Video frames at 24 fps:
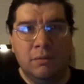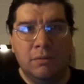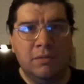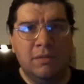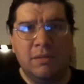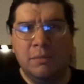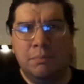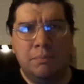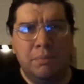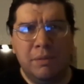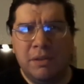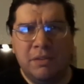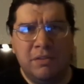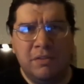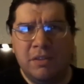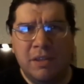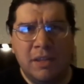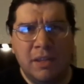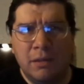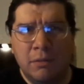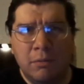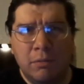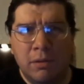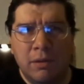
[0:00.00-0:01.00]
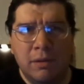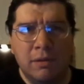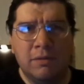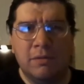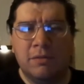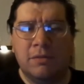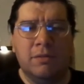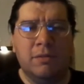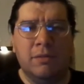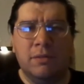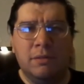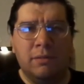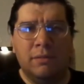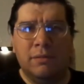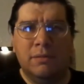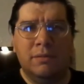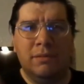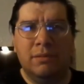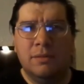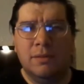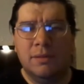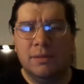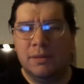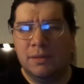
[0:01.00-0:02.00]
was a bitch anyway, so
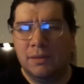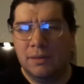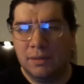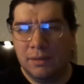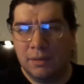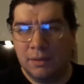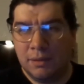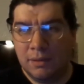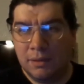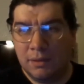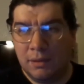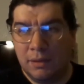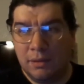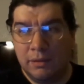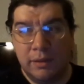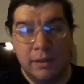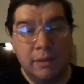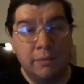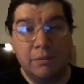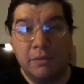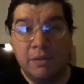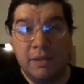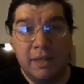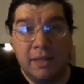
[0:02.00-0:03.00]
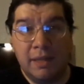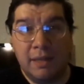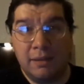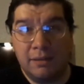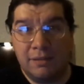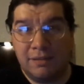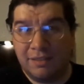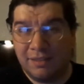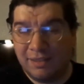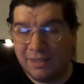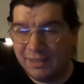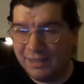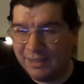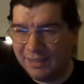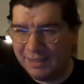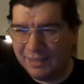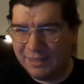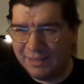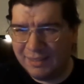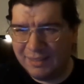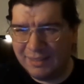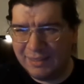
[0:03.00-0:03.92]
I'll give you that.